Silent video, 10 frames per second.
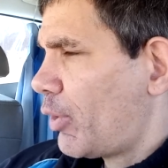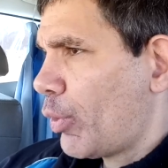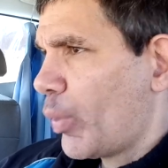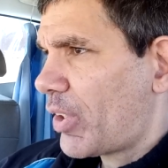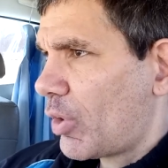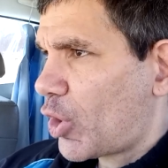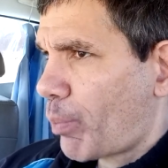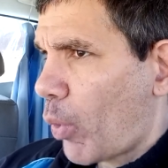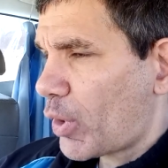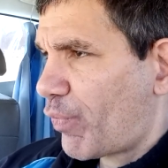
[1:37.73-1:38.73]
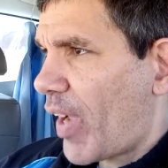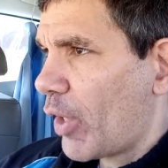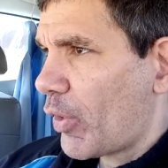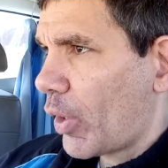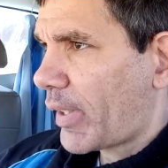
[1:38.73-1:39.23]
wishing sports
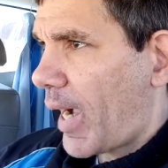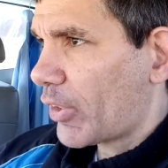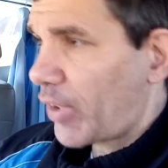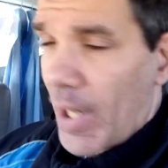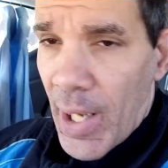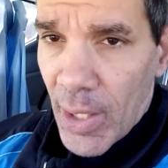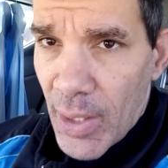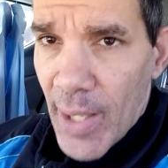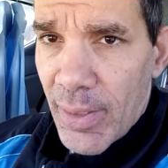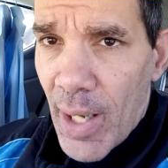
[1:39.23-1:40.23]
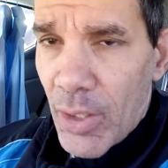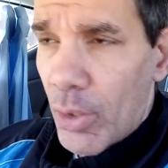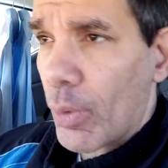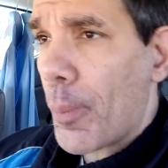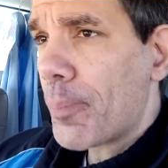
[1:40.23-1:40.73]
failure on Kyle Shanahan. Yes, I
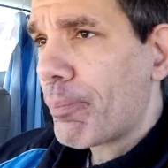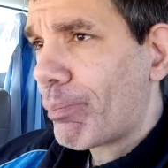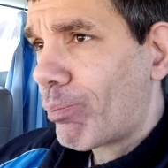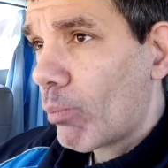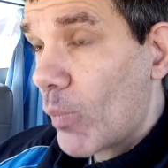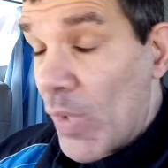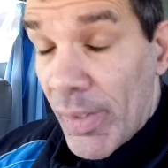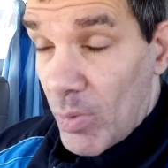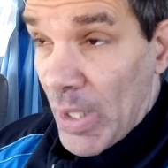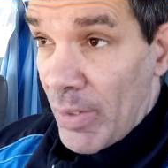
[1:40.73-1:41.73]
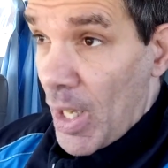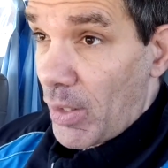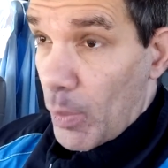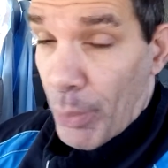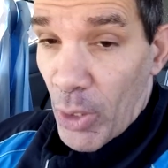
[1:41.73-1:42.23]
do.
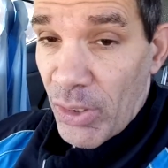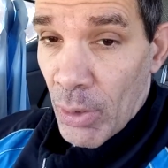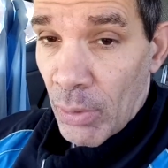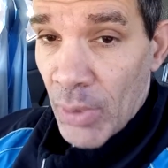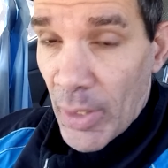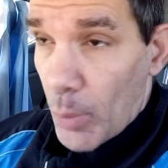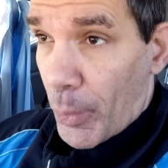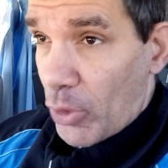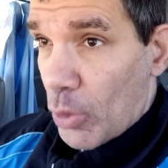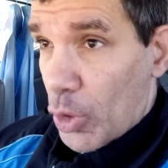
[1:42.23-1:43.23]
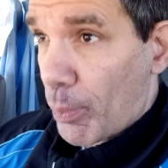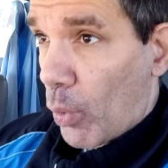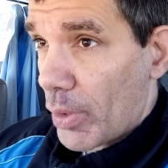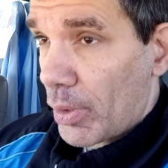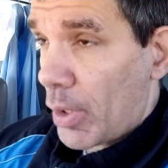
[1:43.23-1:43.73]
Nothing personal
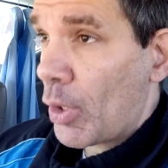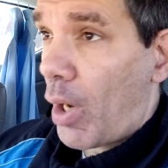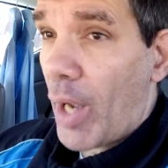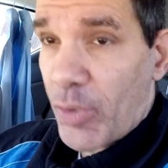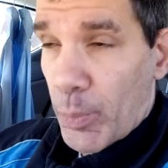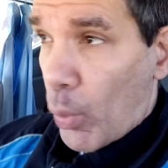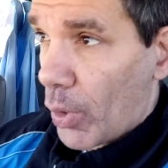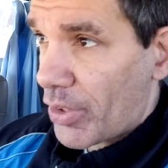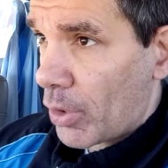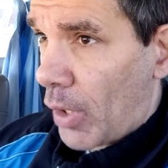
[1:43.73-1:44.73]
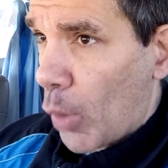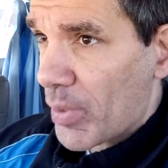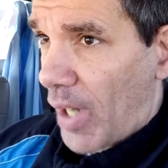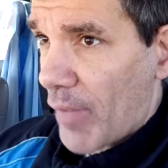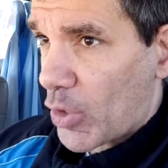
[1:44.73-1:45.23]
sport, you know, off sports, you know, hope
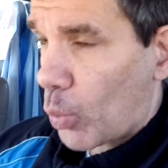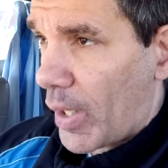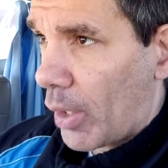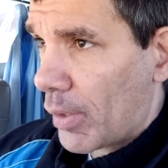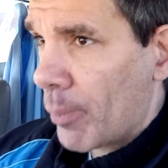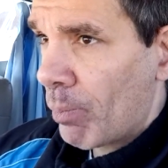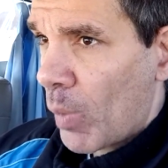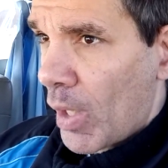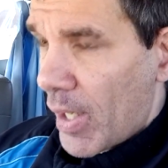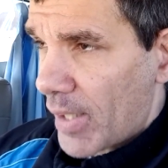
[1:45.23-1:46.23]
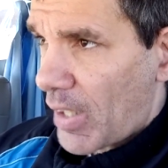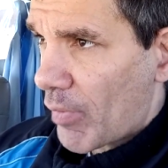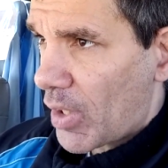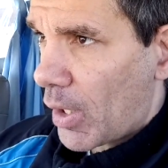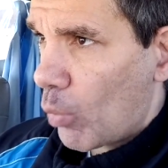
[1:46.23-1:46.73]
his life is well and he gets
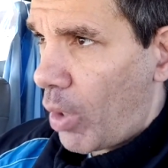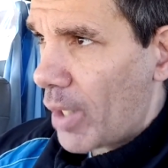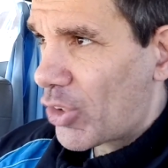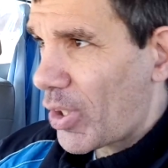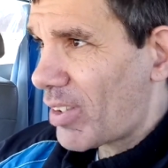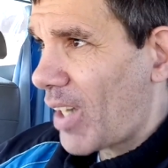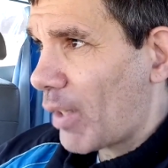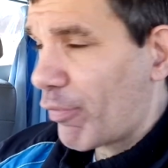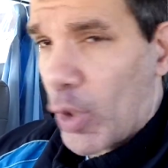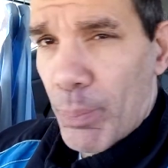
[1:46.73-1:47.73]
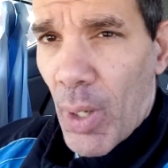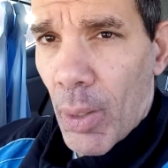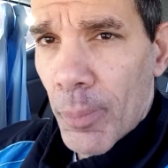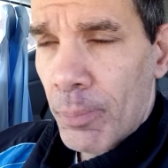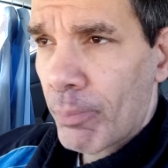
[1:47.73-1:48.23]
everything he wants, just not in football.